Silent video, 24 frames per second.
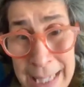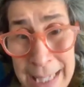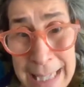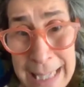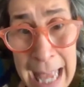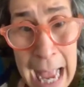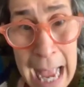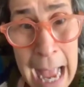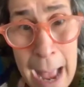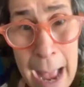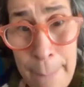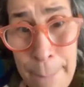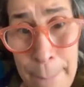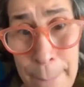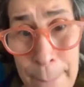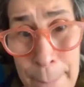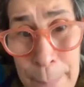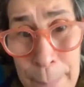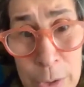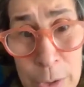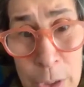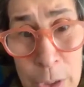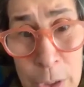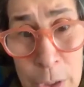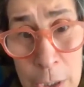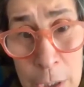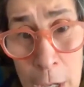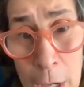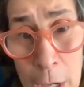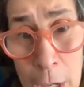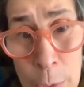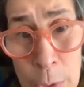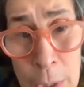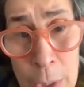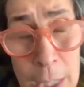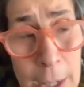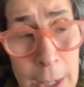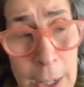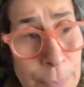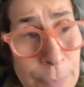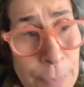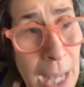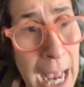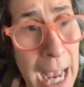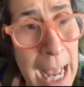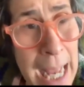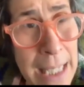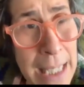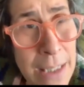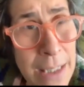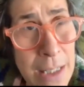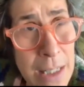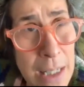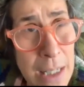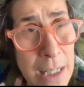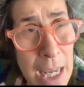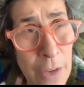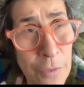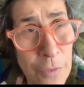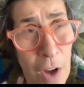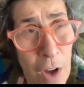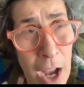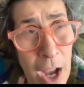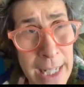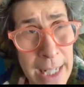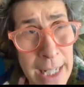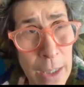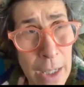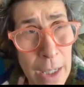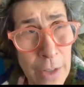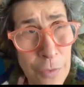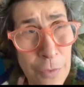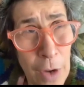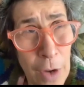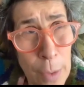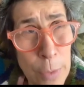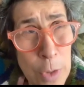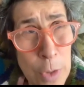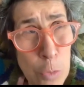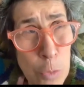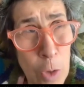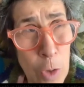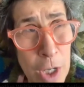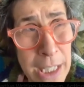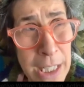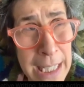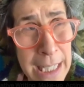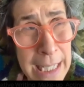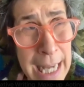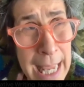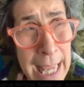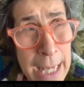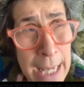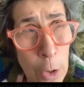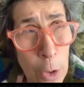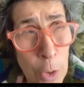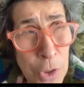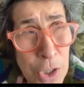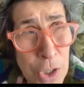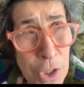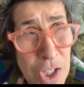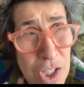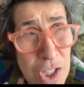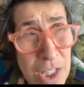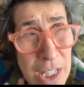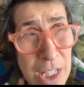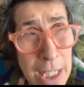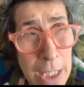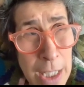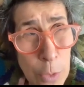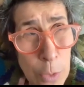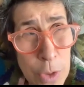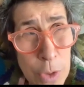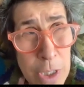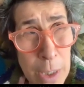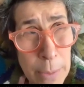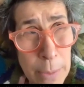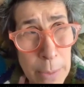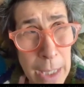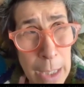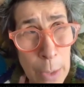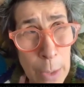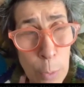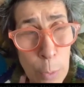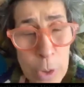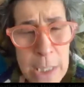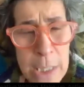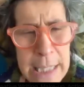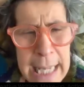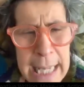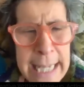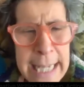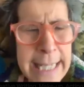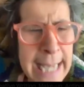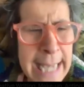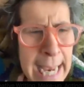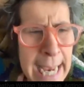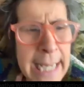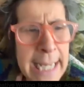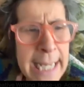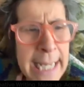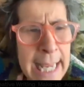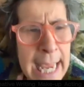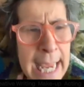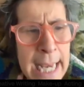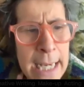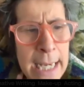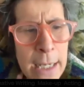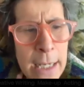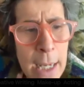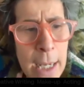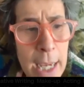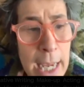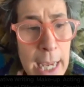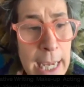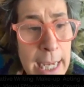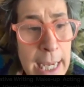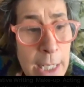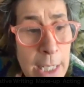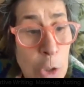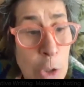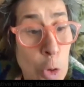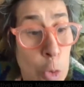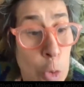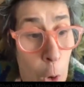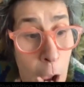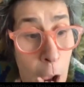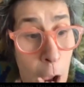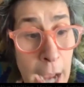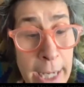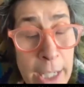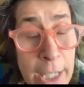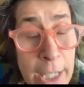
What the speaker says: that happen, you know. And if I was running late on a scene or something, he wouldn't say get it in. He'd try and